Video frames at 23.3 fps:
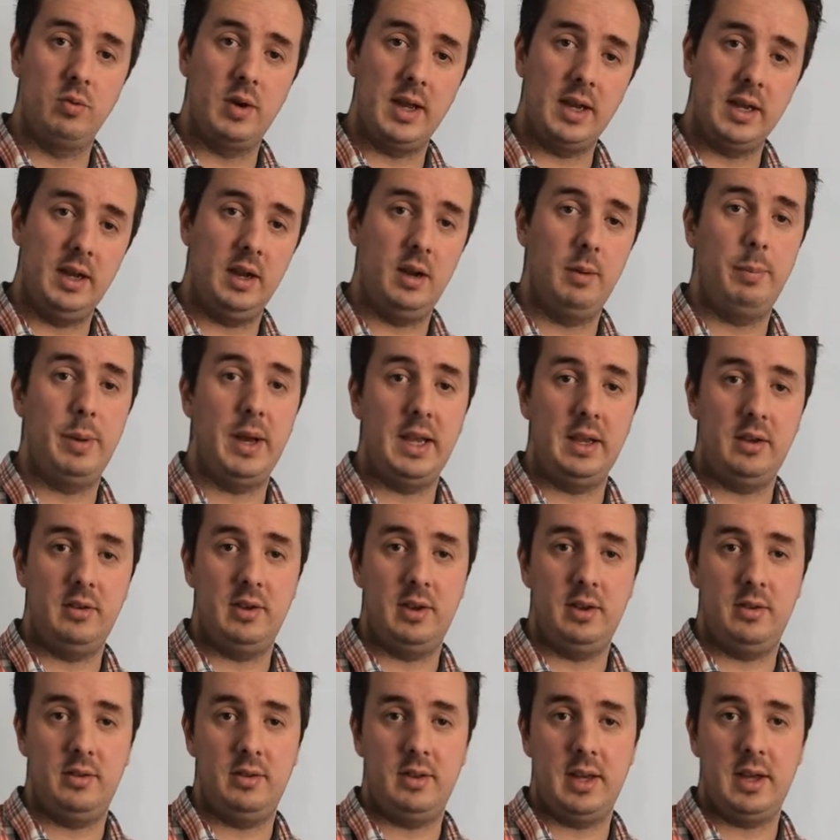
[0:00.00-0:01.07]
on a regular
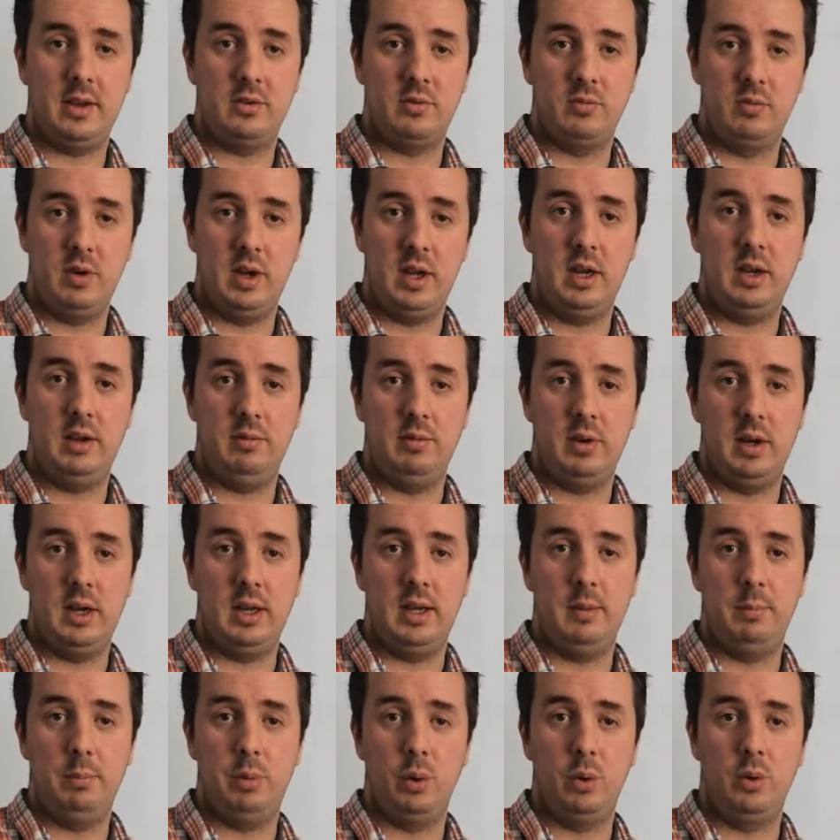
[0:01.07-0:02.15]
basis. That's really,
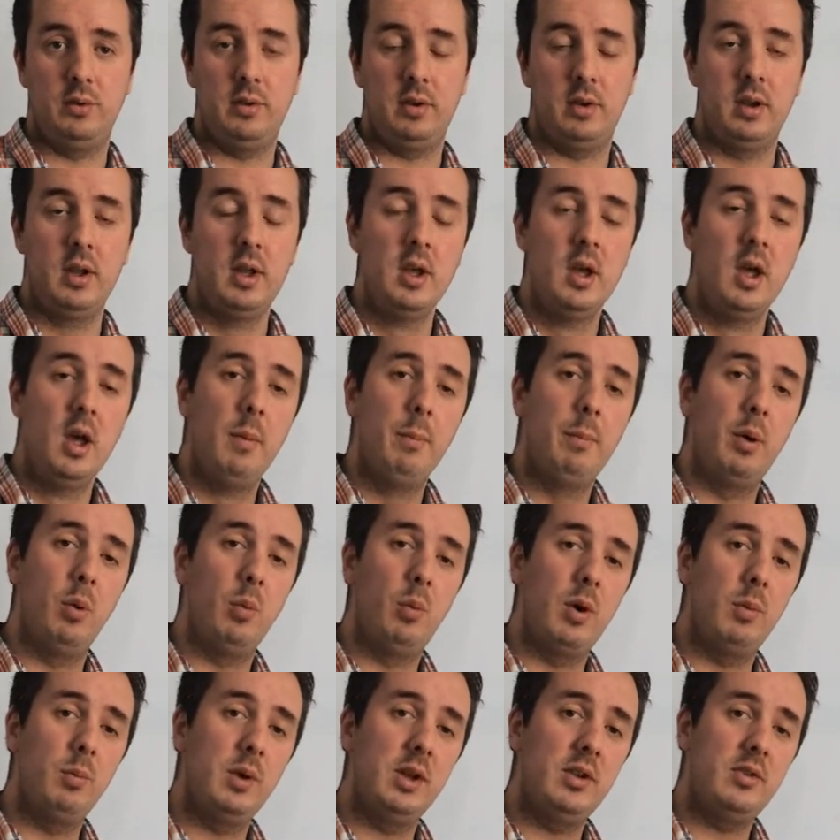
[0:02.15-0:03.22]
really important.
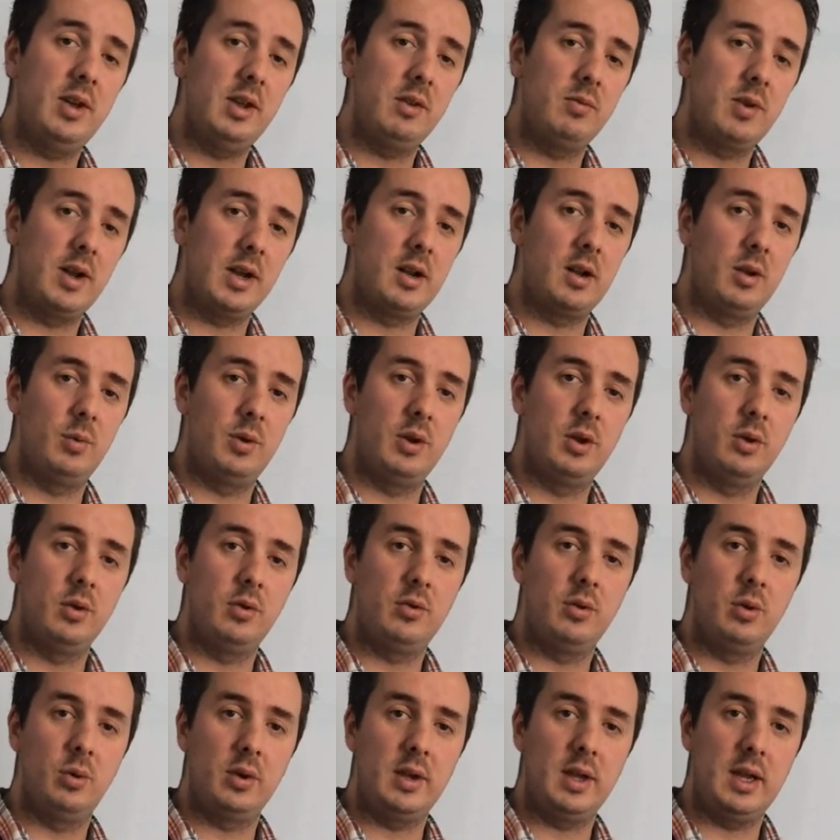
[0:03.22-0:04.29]
But when we say regular, we're
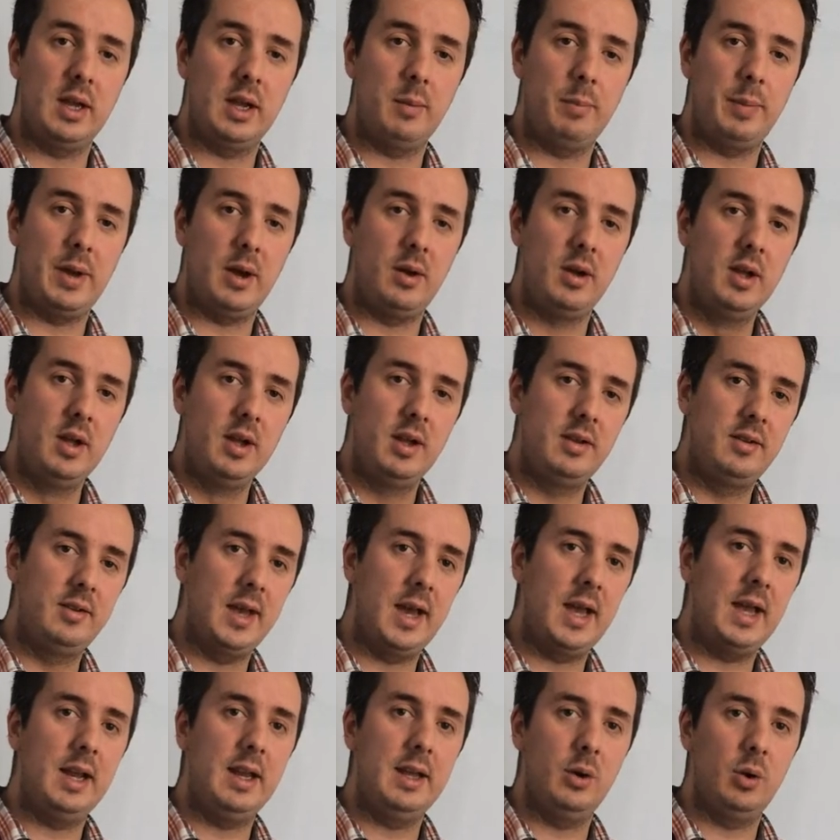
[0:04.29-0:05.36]
not talking about
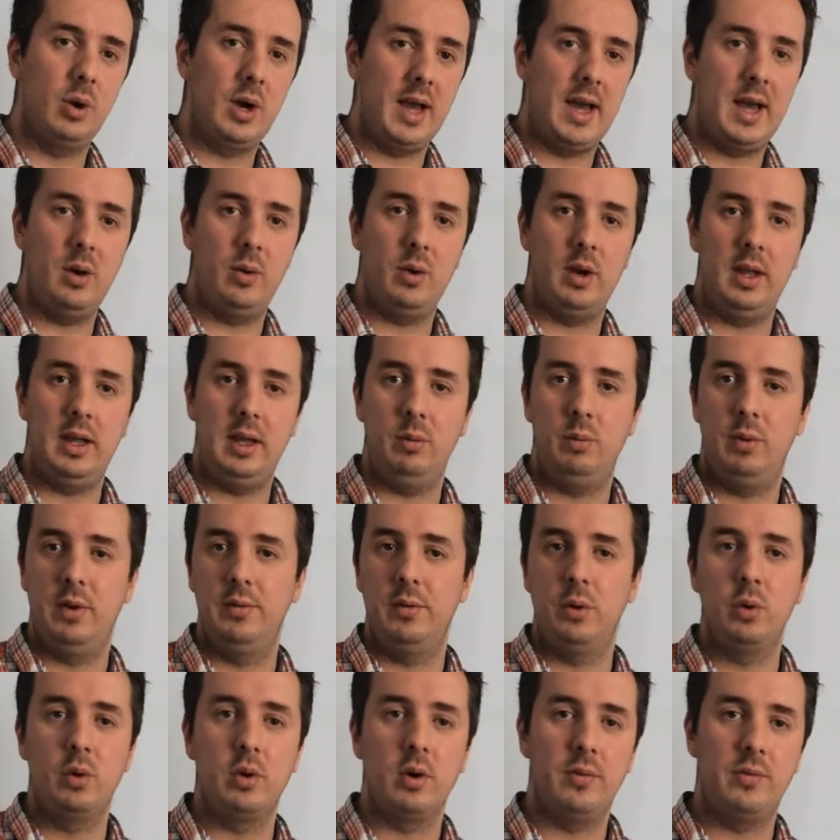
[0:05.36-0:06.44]
daily or hourly.
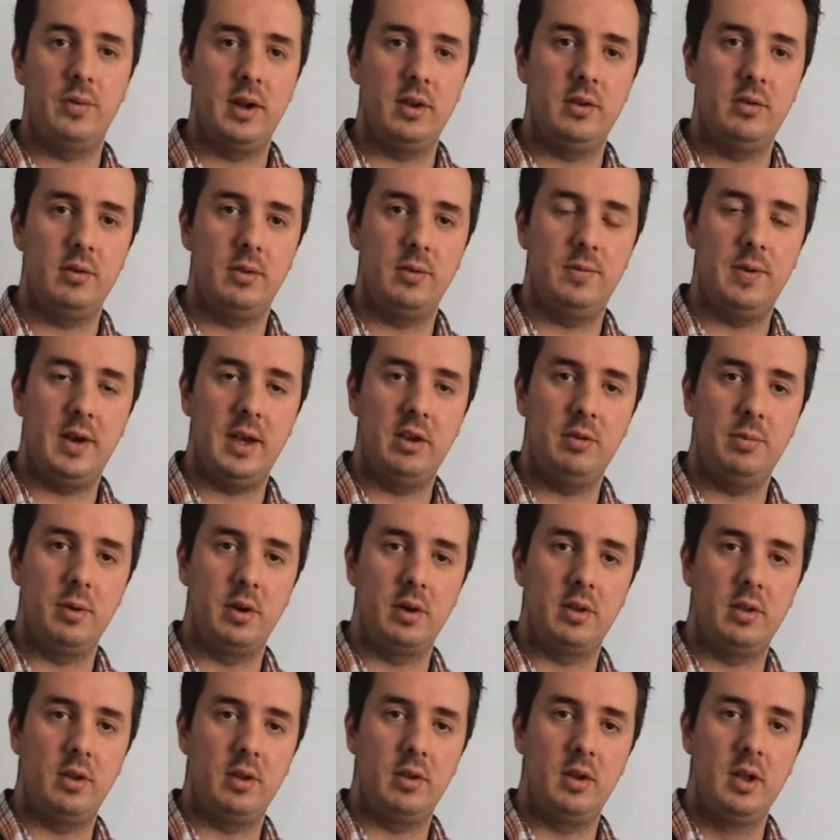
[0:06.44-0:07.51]
We've all got friends on
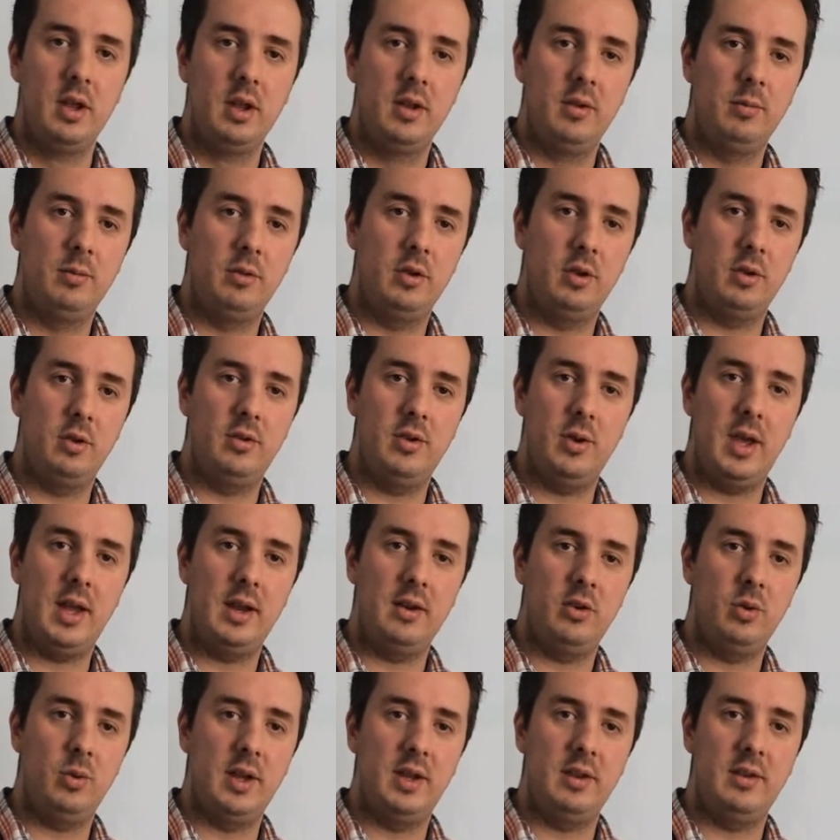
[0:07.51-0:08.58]
Facebook that do
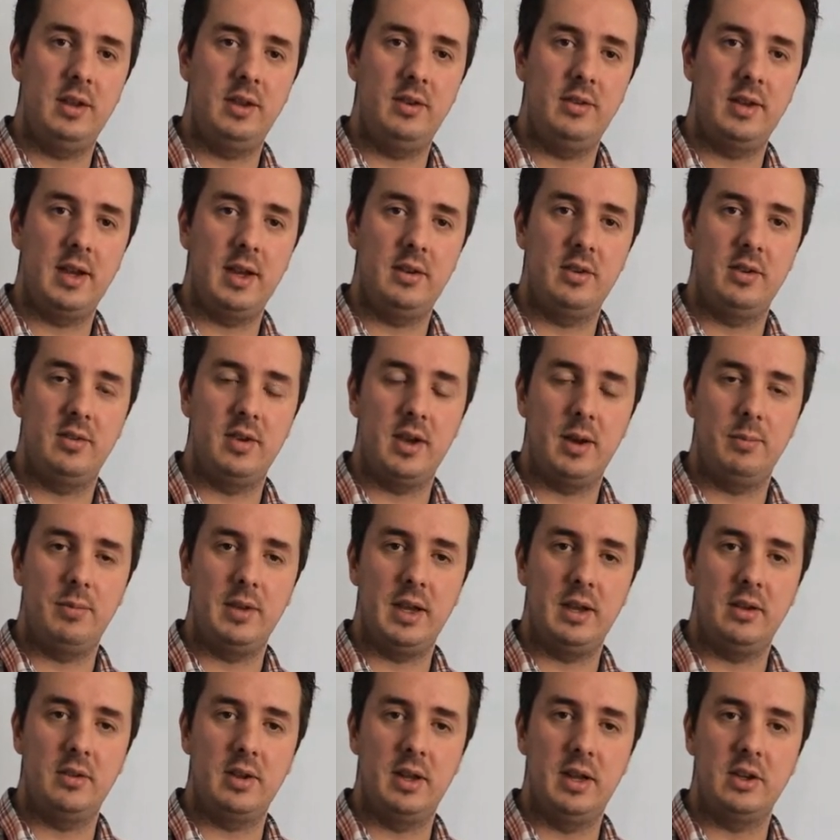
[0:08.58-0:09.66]
10, 20 status
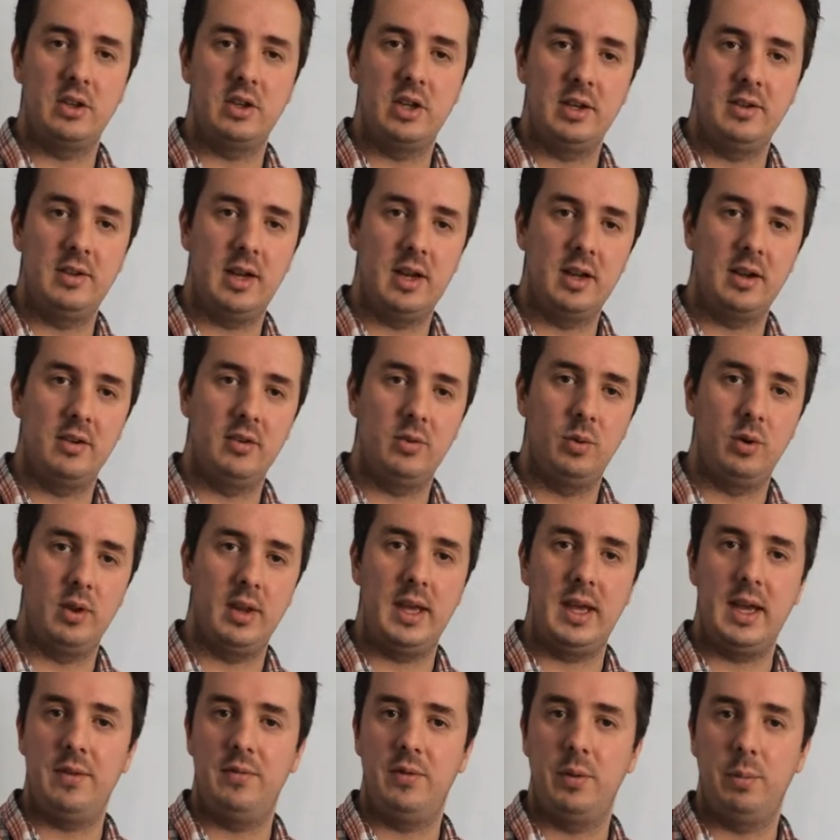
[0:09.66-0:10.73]
updates, literally telling us
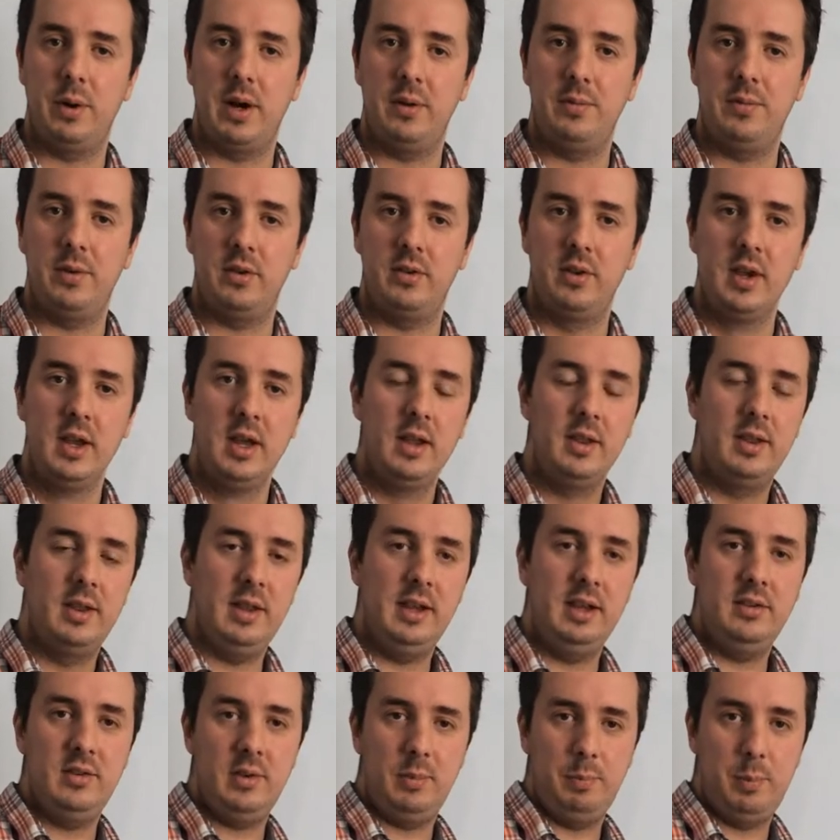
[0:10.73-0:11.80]
what they have for breakfast.
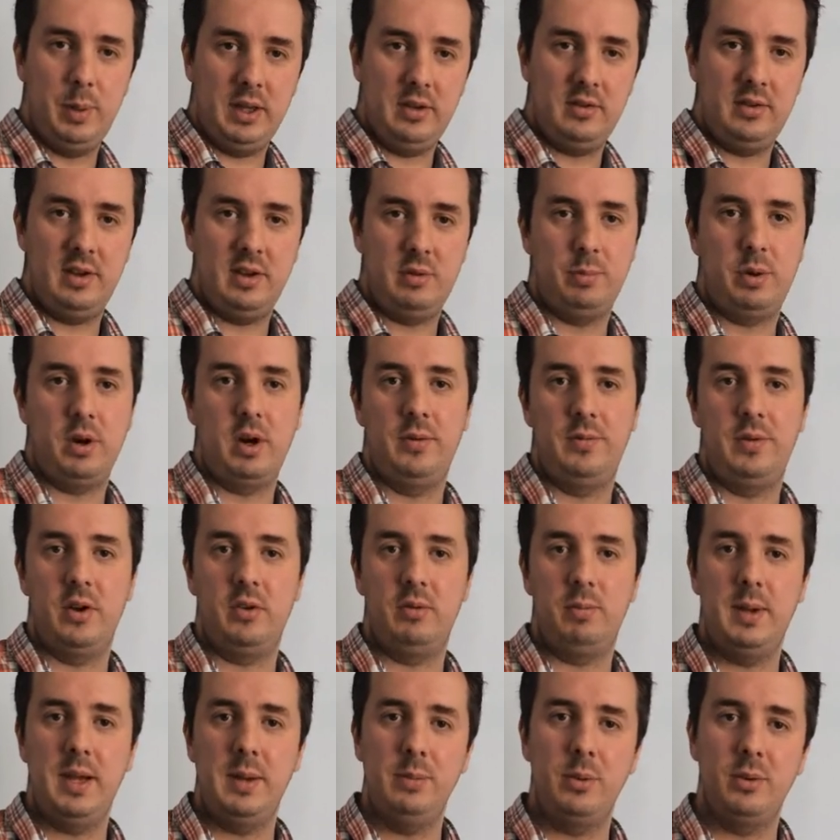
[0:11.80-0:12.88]
These are business
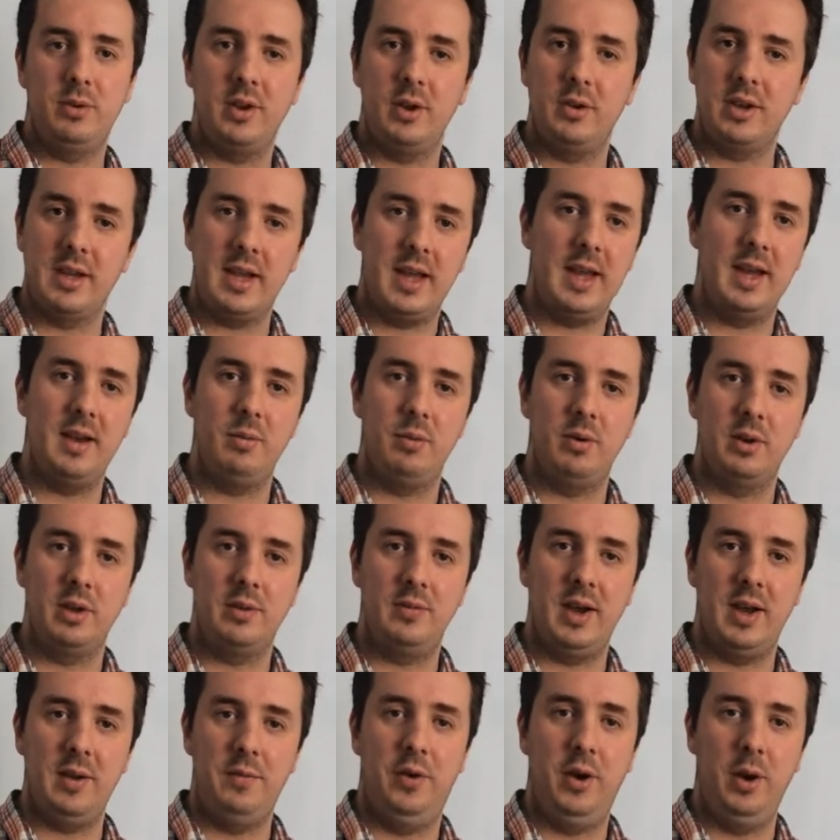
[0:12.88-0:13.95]
profiles. People don't care
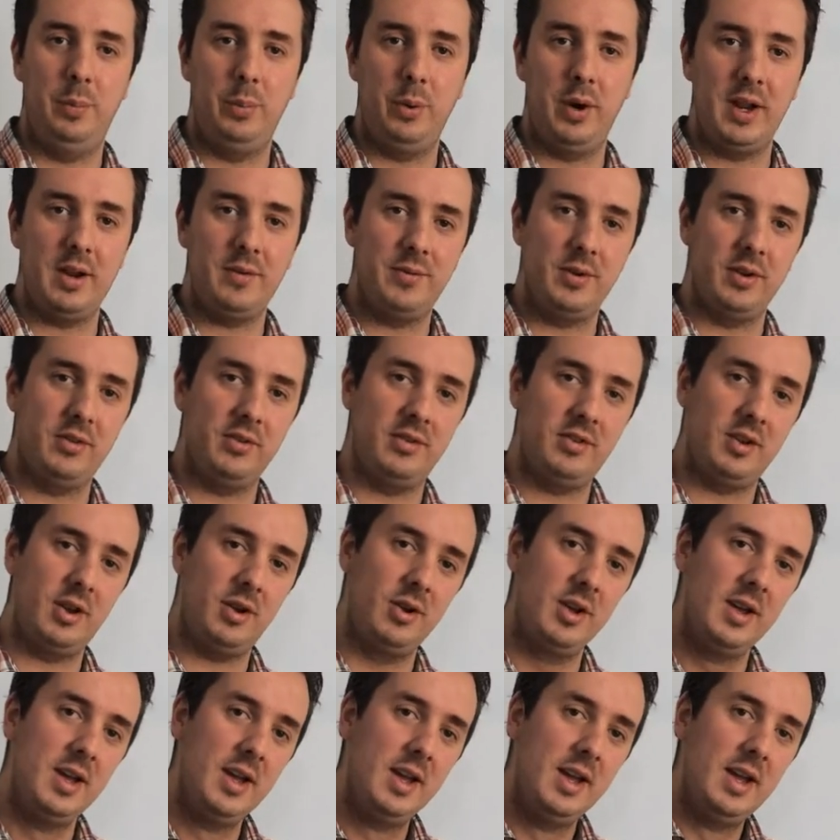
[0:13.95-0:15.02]
what you've had for breakfast.
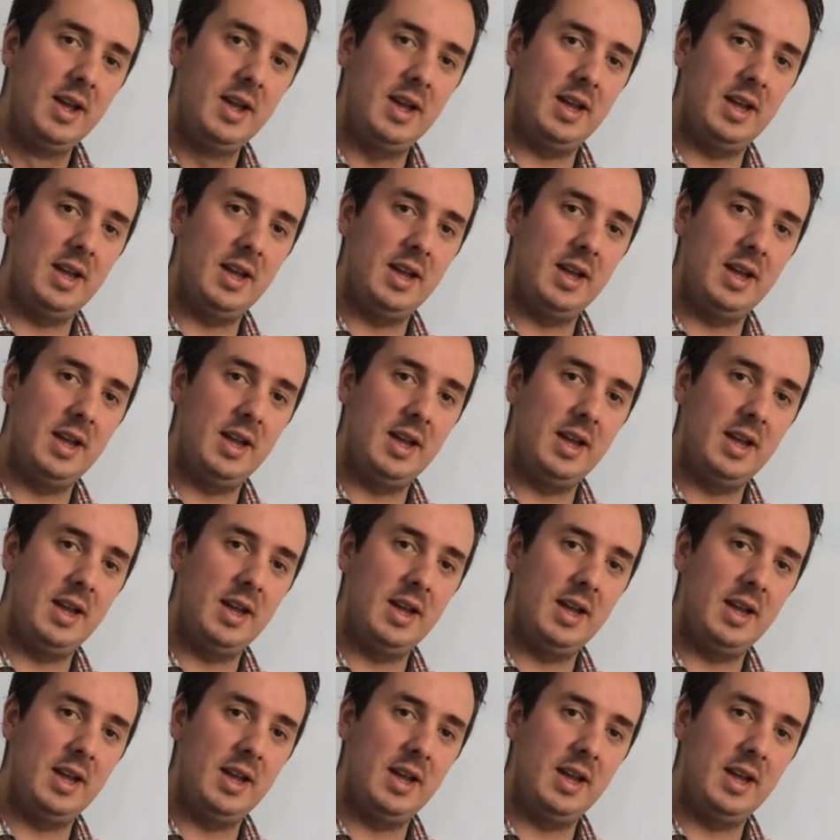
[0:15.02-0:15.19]
So